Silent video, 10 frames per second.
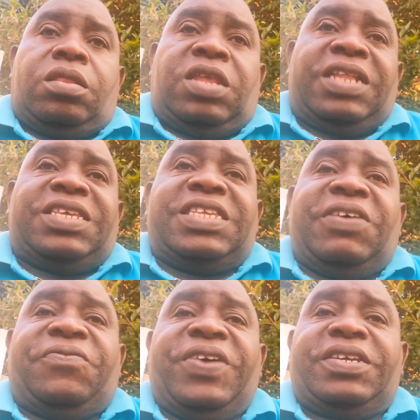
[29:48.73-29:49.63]
That is
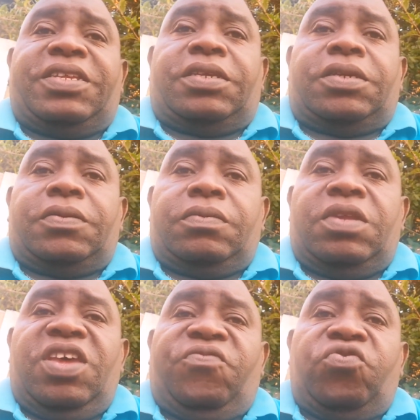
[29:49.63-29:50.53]
the fact.
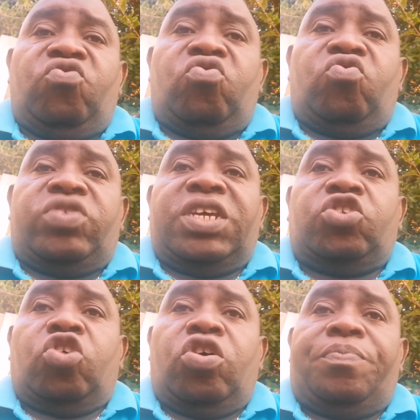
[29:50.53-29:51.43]
If you lose a
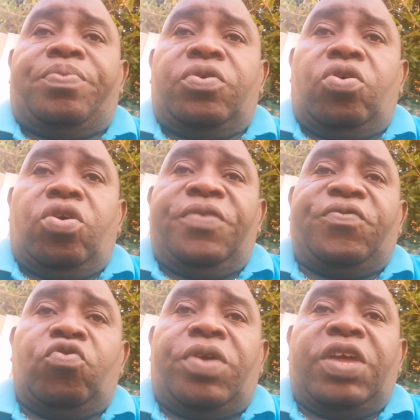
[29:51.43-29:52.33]
job, or
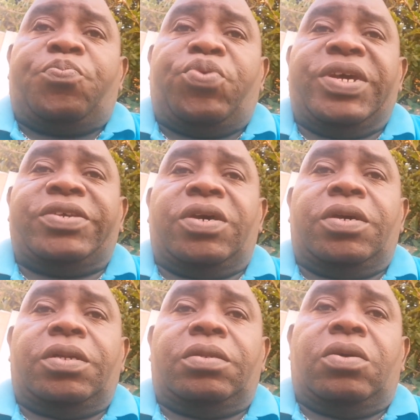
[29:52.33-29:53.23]
if you get
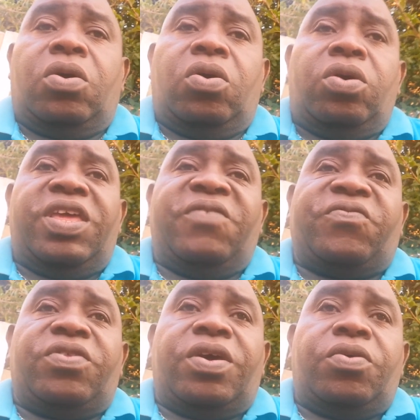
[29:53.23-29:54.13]
poisoned, or if